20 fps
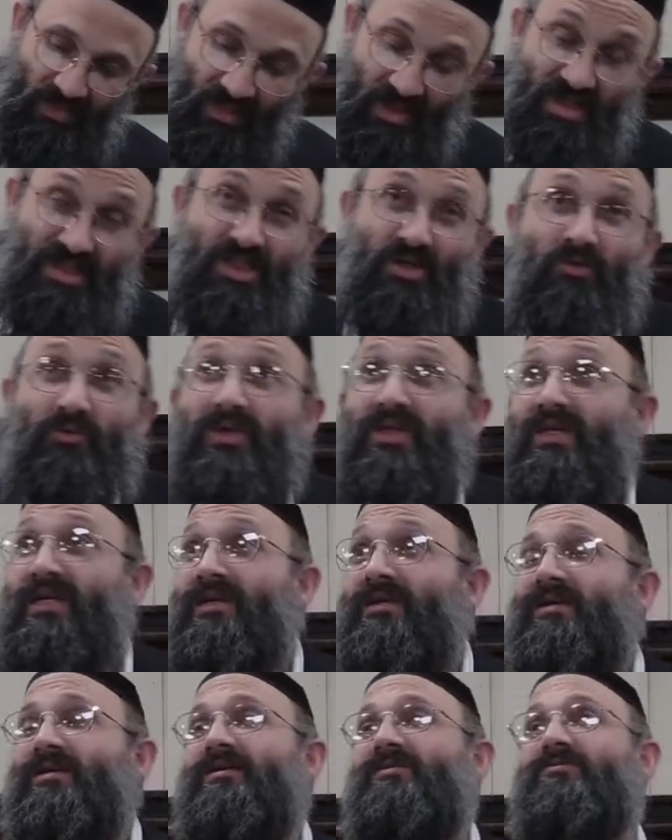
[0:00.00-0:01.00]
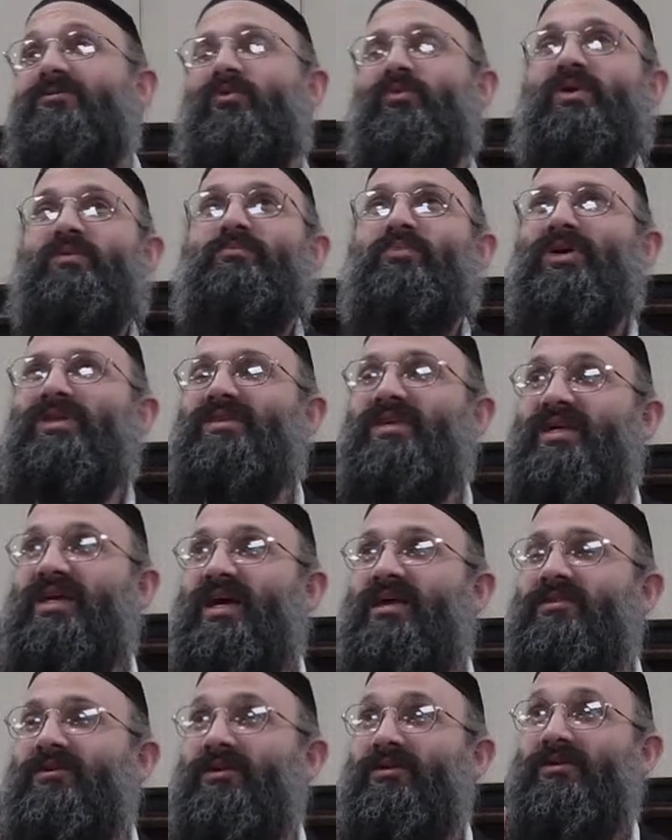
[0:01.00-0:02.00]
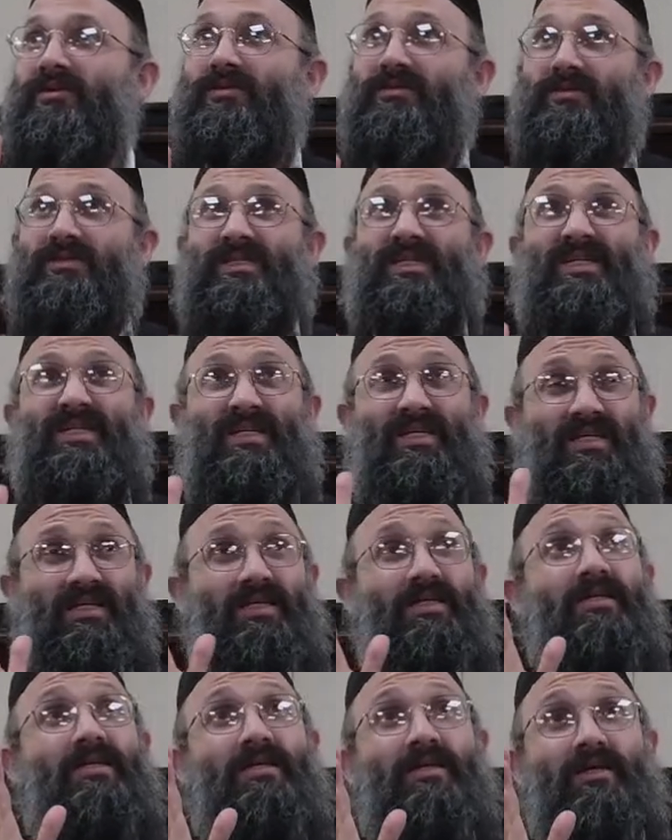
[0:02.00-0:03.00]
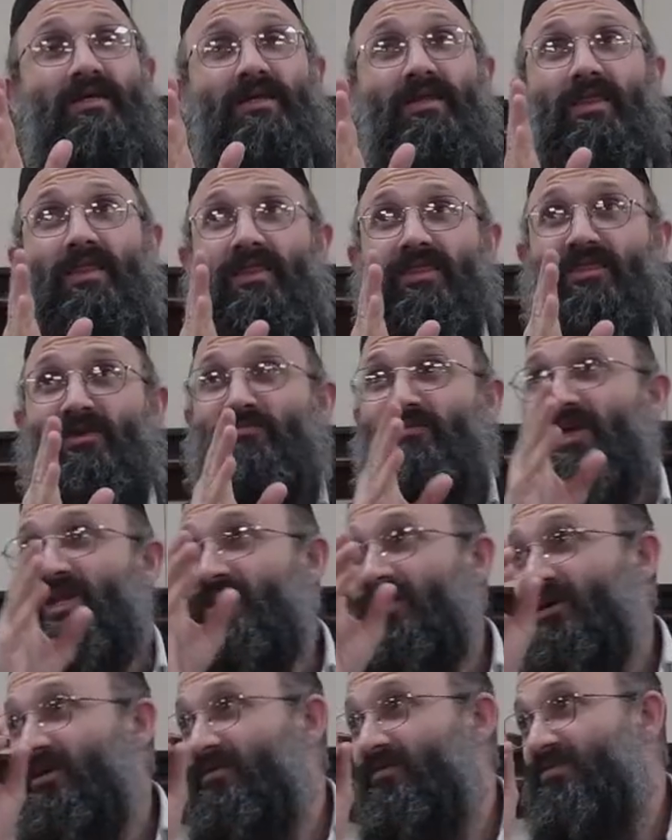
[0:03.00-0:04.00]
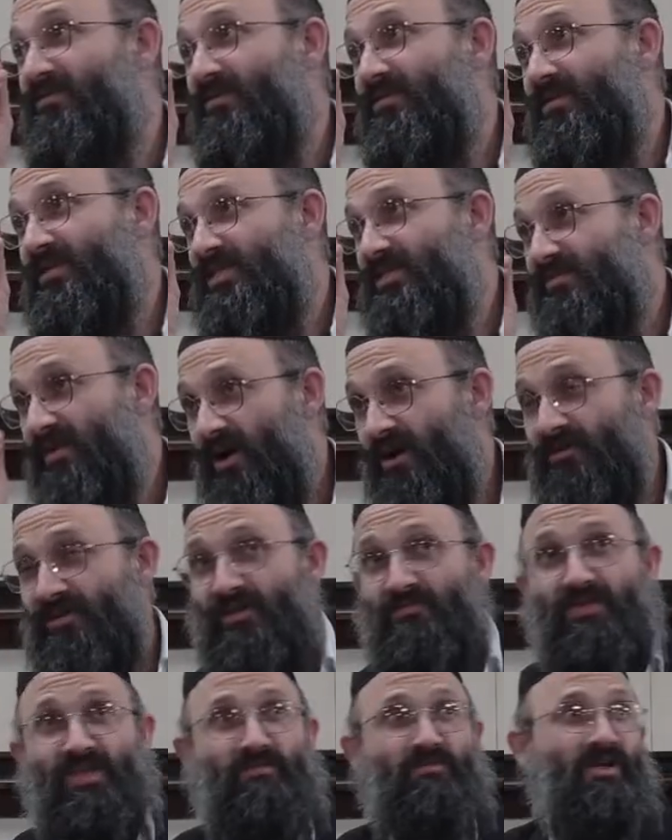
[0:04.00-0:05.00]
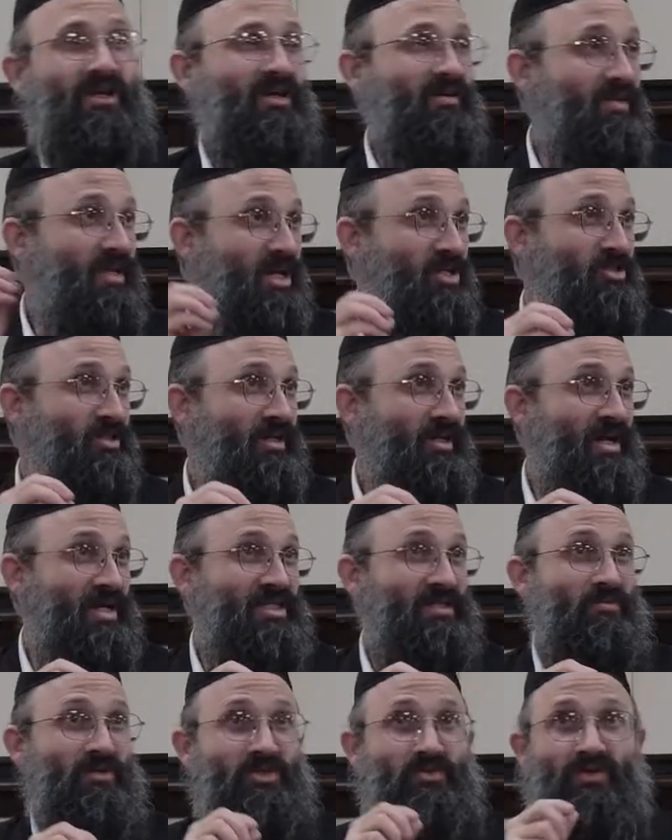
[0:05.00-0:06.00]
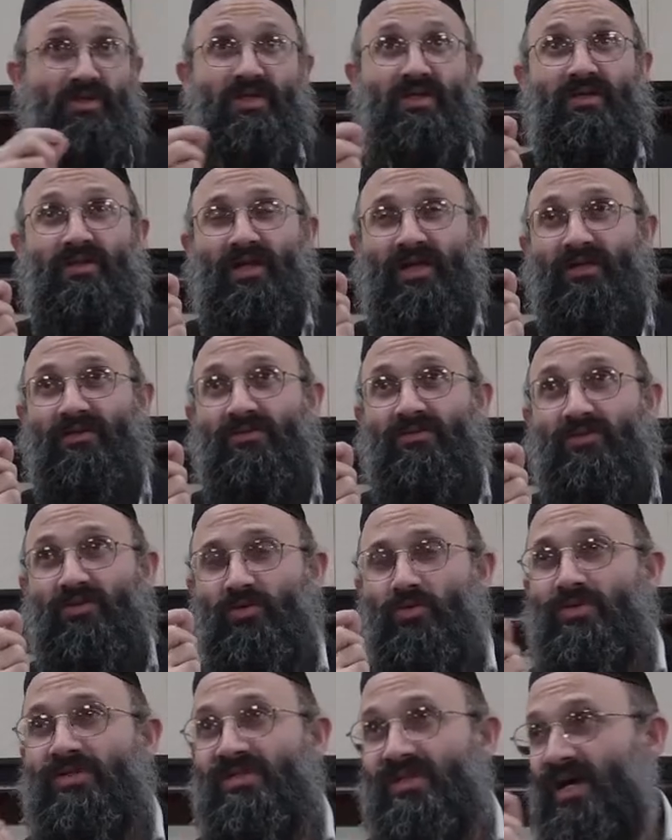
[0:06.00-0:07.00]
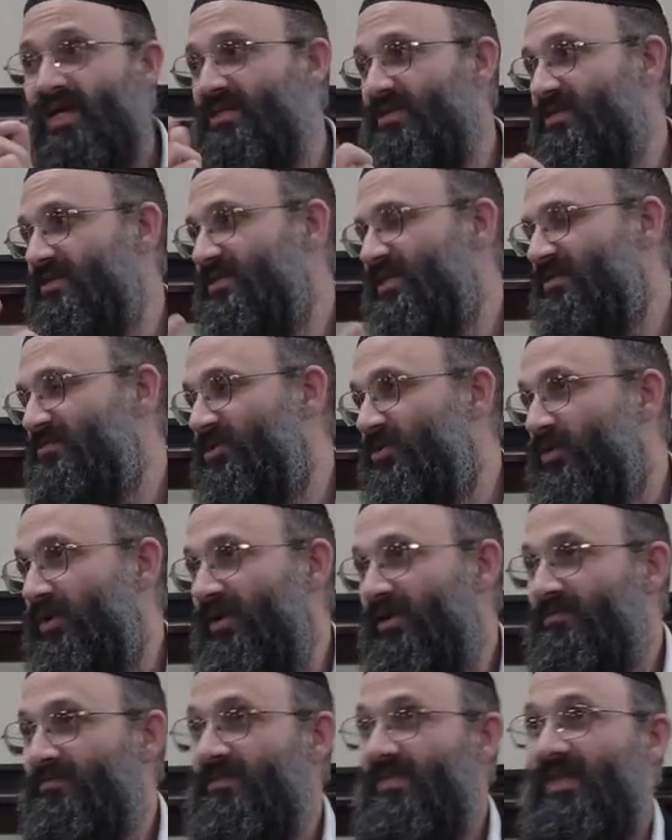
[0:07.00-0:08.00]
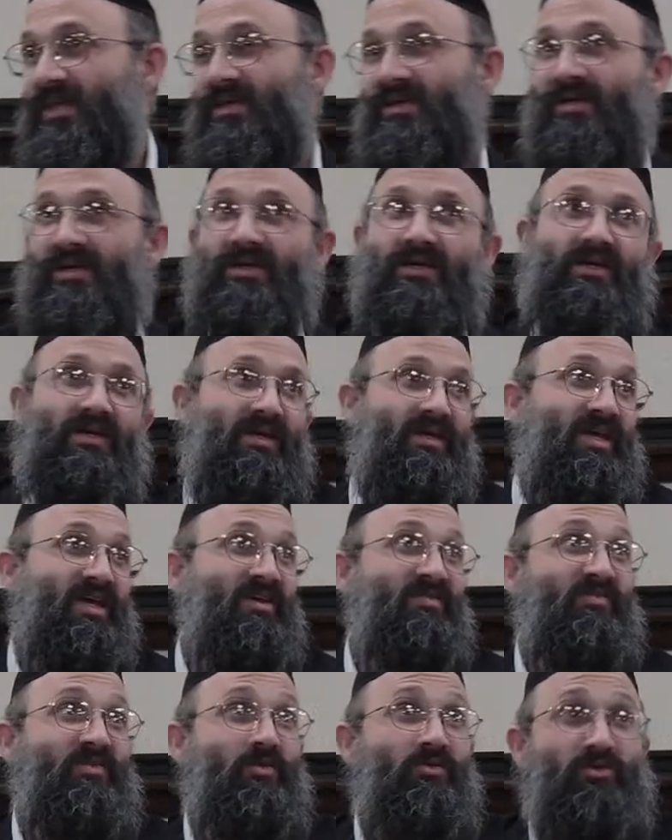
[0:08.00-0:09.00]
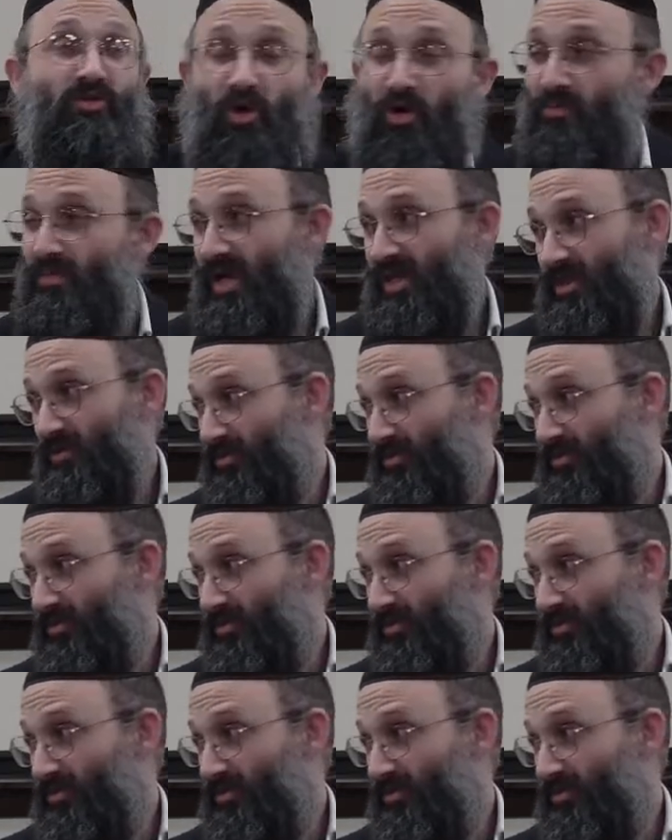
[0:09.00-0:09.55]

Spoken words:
So really, when we put together the minhag of the Sfardim and the minhag of the Ashkenazim, it's really like two sides of the same coin. If you don't make the